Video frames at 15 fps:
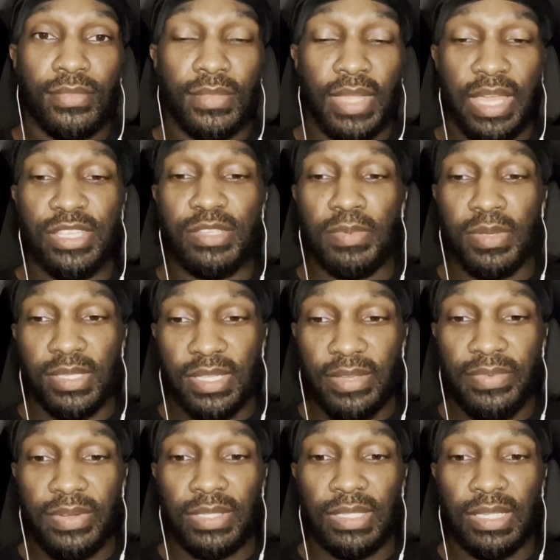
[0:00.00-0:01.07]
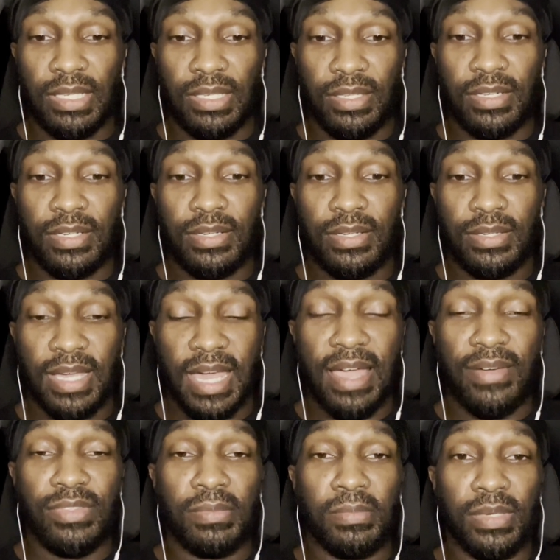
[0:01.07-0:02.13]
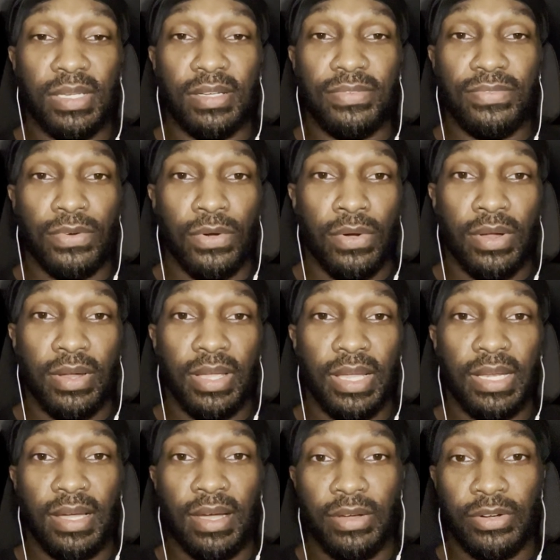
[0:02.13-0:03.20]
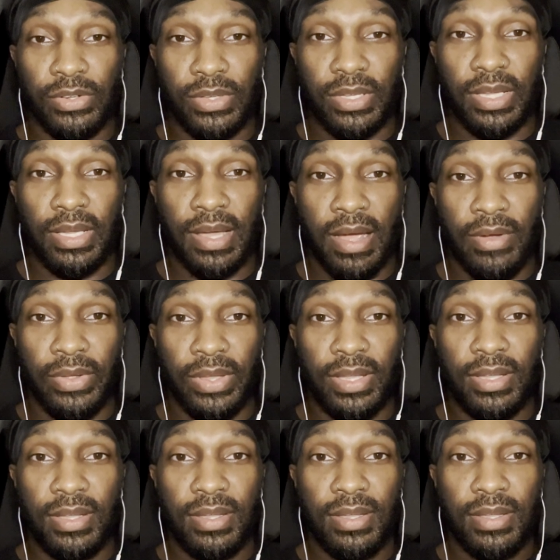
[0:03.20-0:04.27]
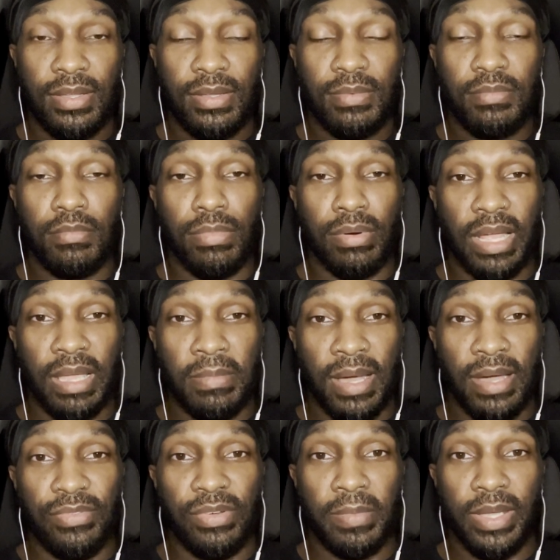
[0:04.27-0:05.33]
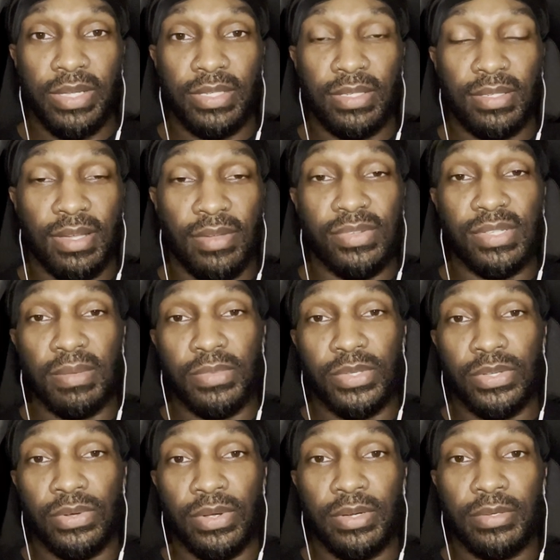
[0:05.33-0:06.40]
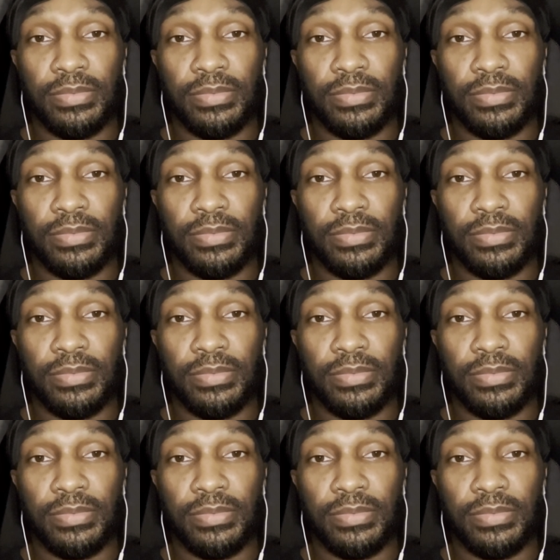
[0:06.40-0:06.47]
And specifically have them look for an Arnold Chiari brain malformation of some sort.